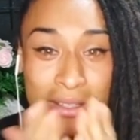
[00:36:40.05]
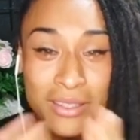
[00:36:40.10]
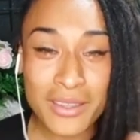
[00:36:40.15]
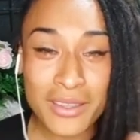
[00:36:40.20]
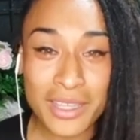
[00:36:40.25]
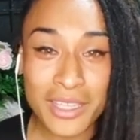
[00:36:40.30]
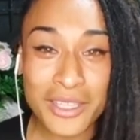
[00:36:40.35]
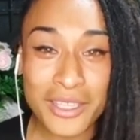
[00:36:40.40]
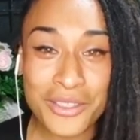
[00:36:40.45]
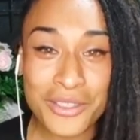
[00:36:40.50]

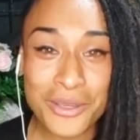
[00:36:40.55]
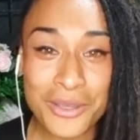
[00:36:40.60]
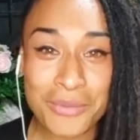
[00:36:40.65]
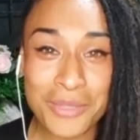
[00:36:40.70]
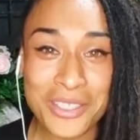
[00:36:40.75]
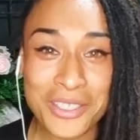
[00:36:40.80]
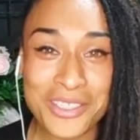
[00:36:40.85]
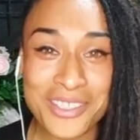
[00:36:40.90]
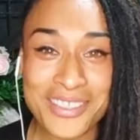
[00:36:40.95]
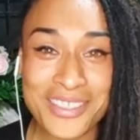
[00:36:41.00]
Thank you so
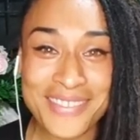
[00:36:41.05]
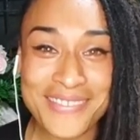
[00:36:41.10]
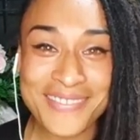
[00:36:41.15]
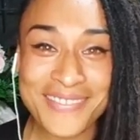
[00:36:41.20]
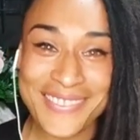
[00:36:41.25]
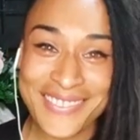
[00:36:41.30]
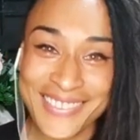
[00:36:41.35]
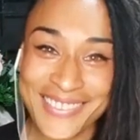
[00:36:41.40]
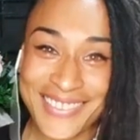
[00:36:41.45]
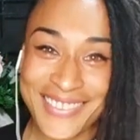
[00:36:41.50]
much.
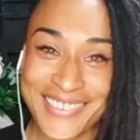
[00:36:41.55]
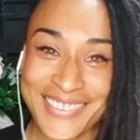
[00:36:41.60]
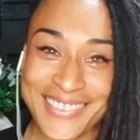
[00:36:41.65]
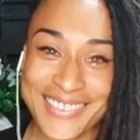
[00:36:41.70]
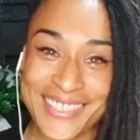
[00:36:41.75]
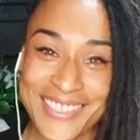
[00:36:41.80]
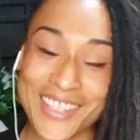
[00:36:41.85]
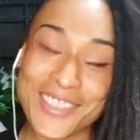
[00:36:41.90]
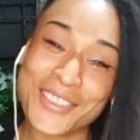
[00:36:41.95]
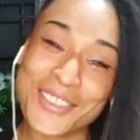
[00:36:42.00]

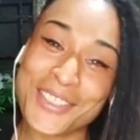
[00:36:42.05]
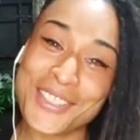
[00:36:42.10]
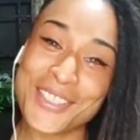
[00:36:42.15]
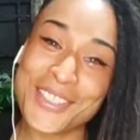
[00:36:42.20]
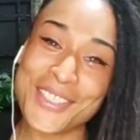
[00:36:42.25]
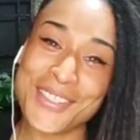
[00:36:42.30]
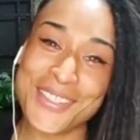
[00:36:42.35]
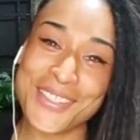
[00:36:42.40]
Talk to you soon.